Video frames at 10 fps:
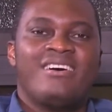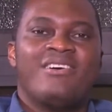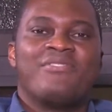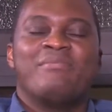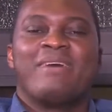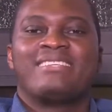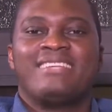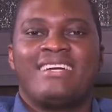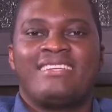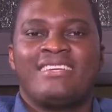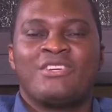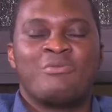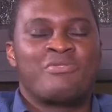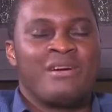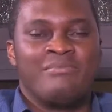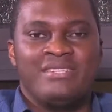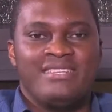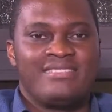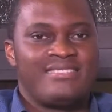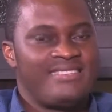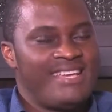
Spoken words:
of the Mcdan Group of companies.